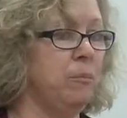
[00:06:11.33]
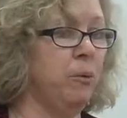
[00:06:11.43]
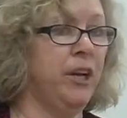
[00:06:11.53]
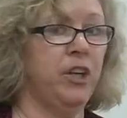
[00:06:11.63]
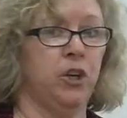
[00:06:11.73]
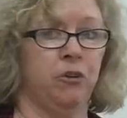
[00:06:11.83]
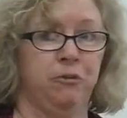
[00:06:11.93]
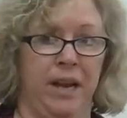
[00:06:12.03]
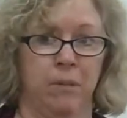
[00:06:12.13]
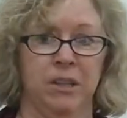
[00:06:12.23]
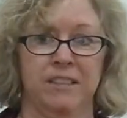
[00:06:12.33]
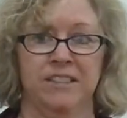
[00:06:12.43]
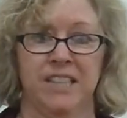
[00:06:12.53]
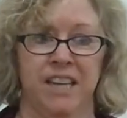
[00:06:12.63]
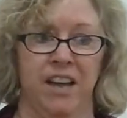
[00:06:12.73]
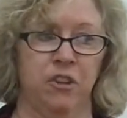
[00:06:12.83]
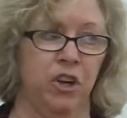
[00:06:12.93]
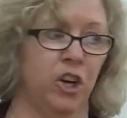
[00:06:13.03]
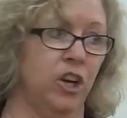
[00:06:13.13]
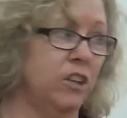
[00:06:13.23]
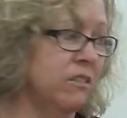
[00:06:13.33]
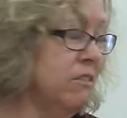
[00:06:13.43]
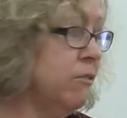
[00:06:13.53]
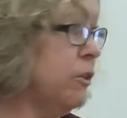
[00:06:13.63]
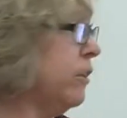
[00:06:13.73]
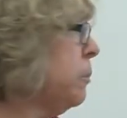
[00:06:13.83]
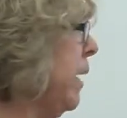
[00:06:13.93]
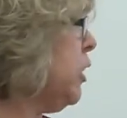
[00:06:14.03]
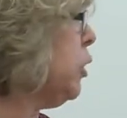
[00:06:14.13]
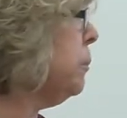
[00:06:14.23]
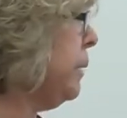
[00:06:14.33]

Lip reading: bring your families together for a special